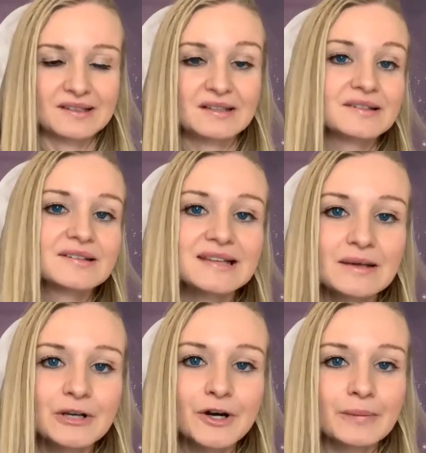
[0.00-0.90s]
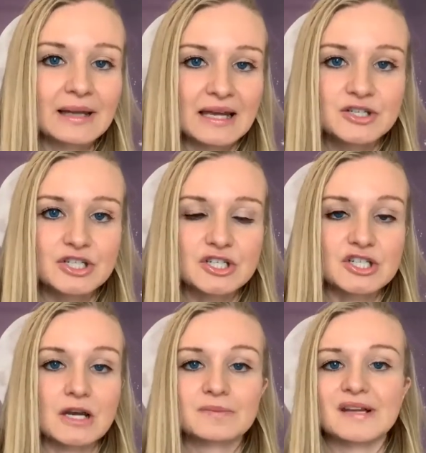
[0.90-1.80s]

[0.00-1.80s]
And it's the same in our relationships.